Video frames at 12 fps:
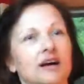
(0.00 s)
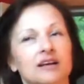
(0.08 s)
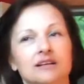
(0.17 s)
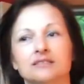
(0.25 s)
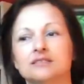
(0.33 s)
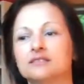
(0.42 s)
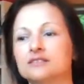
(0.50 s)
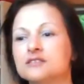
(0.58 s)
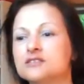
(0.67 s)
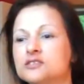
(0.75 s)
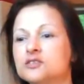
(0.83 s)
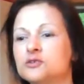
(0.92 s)
can
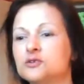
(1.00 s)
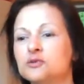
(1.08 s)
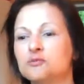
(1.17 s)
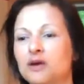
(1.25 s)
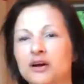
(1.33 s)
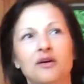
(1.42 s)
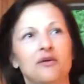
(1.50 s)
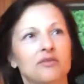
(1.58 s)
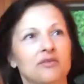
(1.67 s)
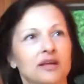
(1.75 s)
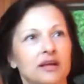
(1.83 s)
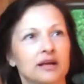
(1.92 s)
do my own
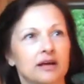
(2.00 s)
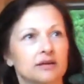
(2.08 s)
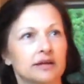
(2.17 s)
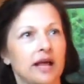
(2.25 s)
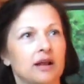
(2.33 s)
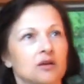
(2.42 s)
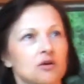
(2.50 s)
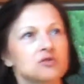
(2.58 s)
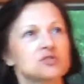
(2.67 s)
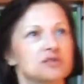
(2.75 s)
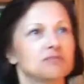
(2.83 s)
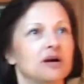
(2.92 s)
thing and get
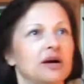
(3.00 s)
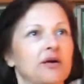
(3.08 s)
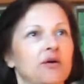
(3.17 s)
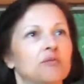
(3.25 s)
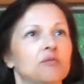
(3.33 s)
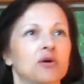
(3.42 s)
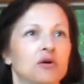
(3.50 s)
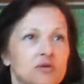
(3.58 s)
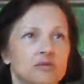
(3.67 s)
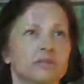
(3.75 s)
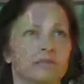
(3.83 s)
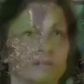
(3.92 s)
lost in my own world.